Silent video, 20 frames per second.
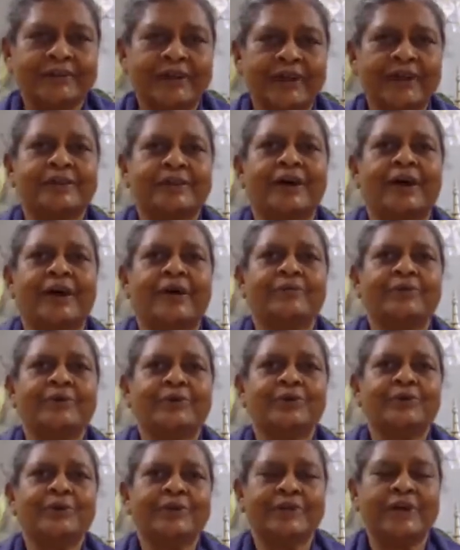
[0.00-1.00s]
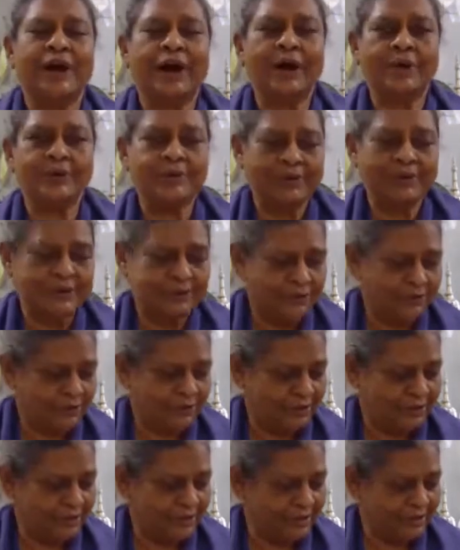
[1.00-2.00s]
took it out.
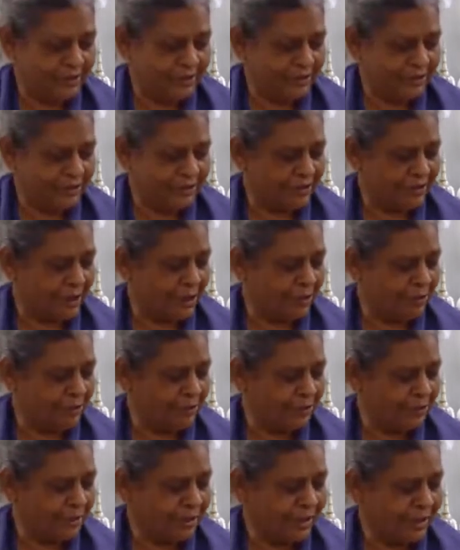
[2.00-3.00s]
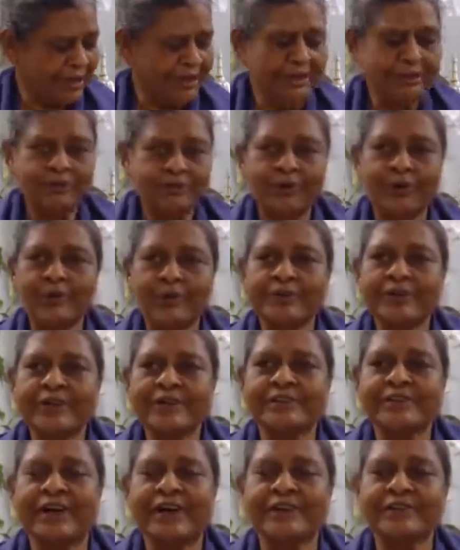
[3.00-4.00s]
So it is now ready for
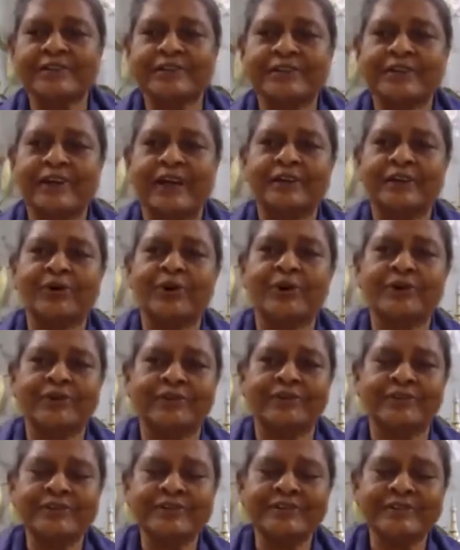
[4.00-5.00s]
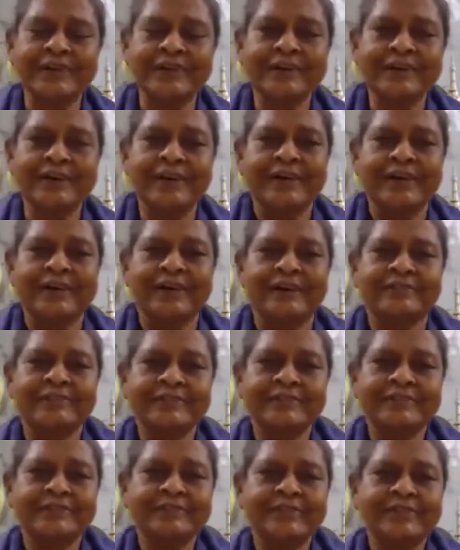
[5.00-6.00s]
discussion and controversy,
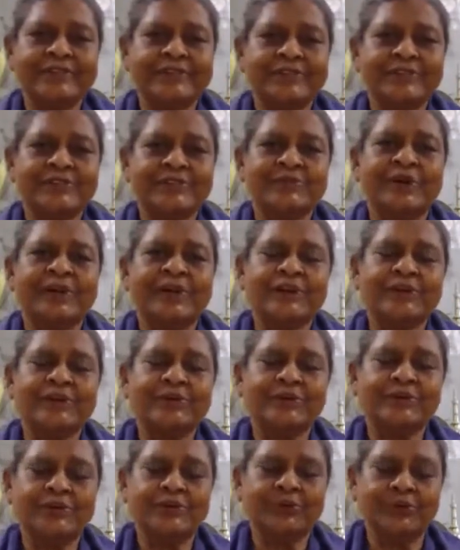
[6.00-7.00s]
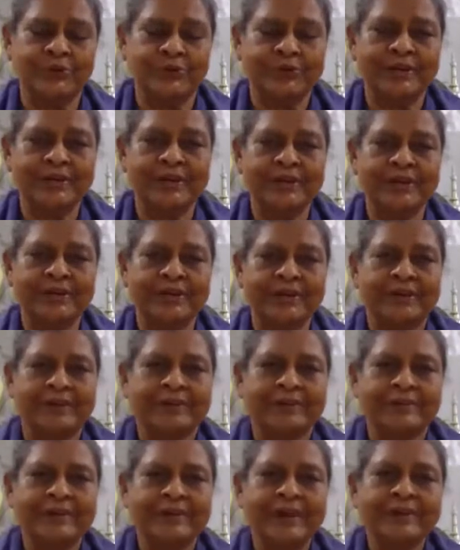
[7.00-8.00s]
which was very good.
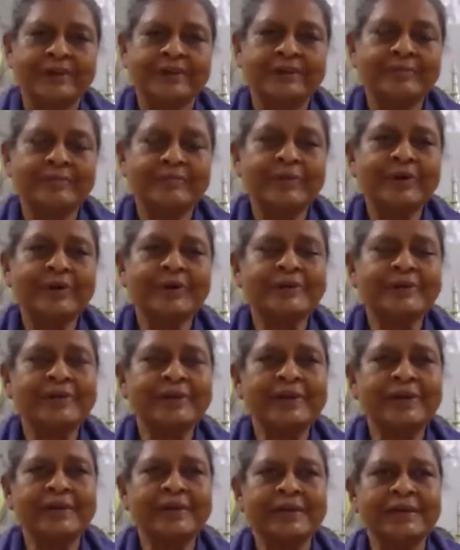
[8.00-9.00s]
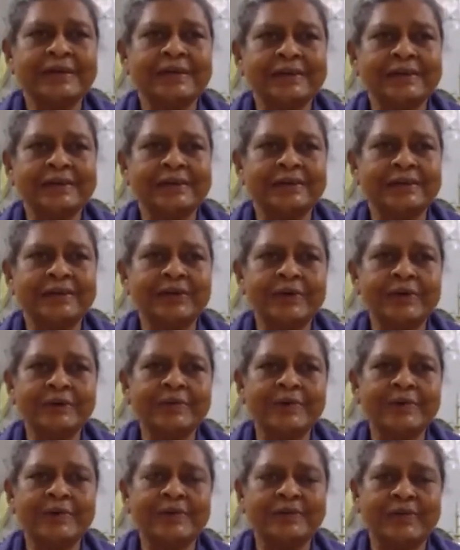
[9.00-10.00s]
Then, because earlier, not
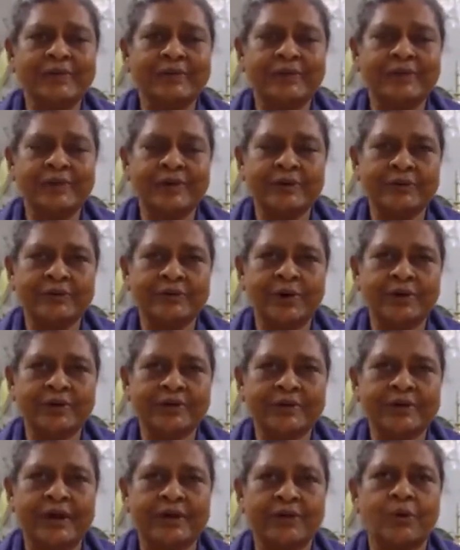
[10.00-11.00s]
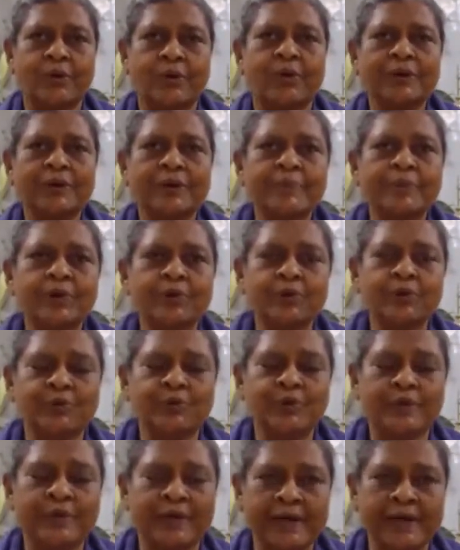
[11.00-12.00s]
because they were not that all the bhikkhus
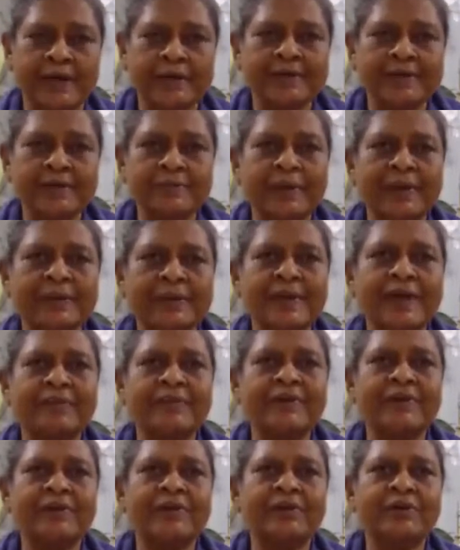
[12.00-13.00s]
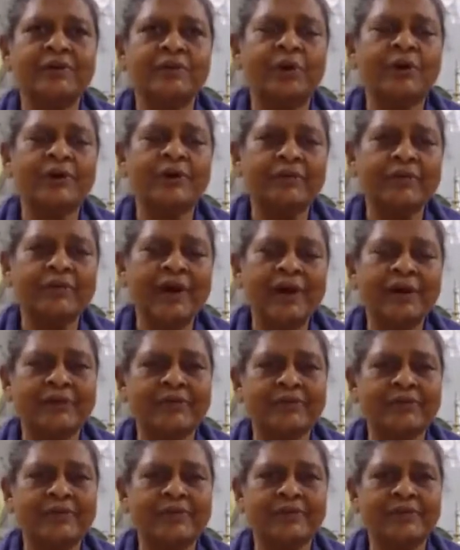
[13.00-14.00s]
were against it, but they were not aware
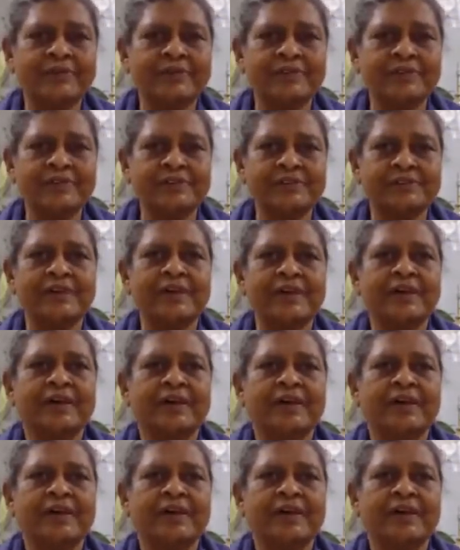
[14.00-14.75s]
of it. It was just,